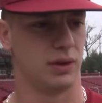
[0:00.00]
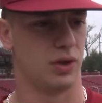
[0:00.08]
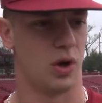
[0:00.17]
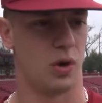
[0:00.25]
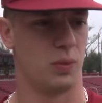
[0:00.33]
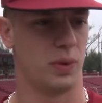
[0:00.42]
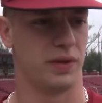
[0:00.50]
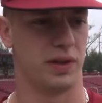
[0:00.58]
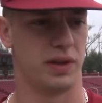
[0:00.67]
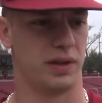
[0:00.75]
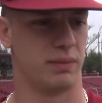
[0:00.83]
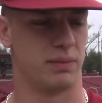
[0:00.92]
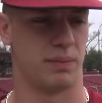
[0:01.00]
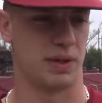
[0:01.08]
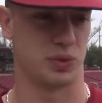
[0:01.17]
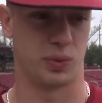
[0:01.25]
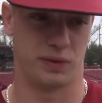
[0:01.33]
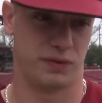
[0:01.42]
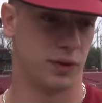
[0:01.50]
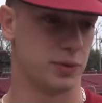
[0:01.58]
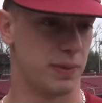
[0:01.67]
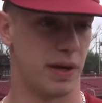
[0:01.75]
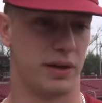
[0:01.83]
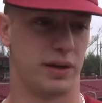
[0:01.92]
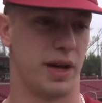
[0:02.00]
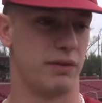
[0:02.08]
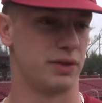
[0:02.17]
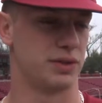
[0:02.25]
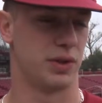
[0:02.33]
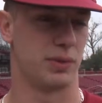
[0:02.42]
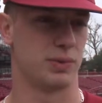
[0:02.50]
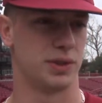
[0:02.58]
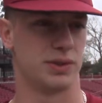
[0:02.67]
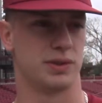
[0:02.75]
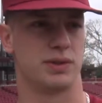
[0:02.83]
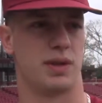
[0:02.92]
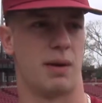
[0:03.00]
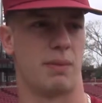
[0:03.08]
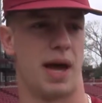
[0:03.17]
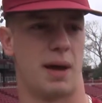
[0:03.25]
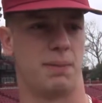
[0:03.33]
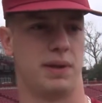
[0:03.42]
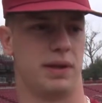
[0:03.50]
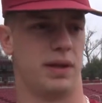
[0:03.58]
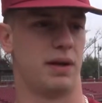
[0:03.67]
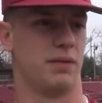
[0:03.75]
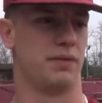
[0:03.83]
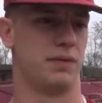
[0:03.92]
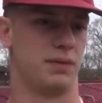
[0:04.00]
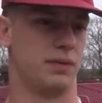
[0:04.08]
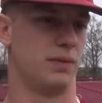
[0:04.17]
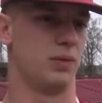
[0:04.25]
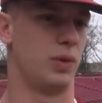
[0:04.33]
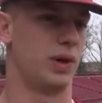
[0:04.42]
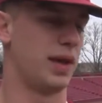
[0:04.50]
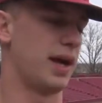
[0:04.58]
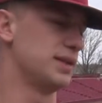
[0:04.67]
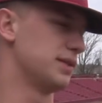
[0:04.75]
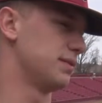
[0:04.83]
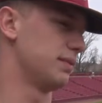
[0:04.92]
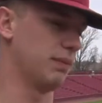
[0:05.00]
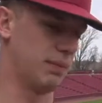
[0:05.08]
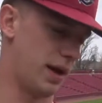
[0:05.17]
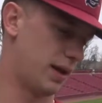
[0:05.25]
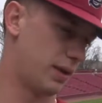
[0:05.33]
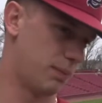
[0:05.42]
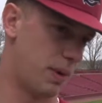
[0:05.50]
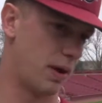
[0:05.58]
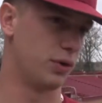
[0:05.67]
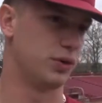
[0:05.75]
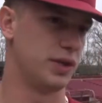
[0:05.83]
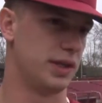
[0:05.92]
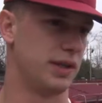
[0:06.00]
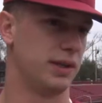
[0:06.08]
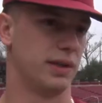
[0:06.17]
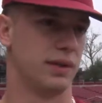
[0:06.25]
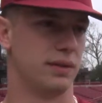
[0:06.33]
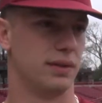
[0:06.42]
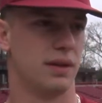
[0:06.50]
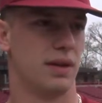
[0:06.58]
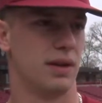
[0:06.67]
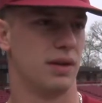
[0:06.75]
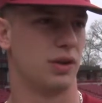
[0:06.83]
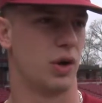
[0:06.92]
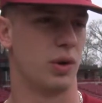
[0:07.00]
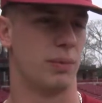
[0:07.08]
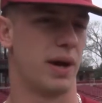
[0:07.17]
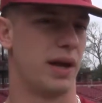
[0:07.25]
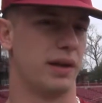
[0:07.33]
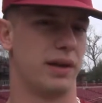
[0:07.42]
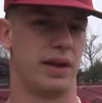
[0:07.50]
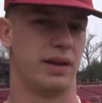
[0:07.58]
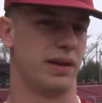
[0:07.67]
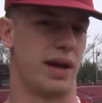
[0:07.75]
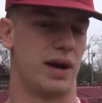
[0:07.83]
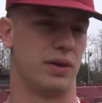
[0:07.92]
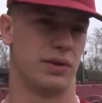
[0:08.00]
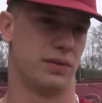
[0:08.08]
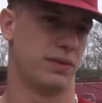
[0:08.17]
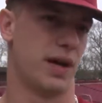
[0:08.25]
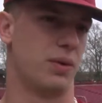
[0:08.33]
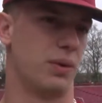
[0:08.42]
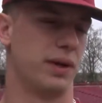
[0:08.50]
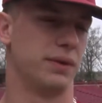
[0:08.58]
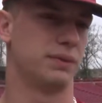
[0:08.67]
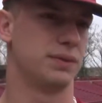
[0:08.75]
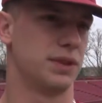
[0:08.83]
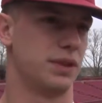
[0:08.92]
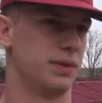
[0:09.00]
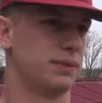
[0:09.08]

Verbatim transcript: going with it, and my swing feels better than ever. So I'm just I'm happy that I've realized my my routine and going about it that now that way. So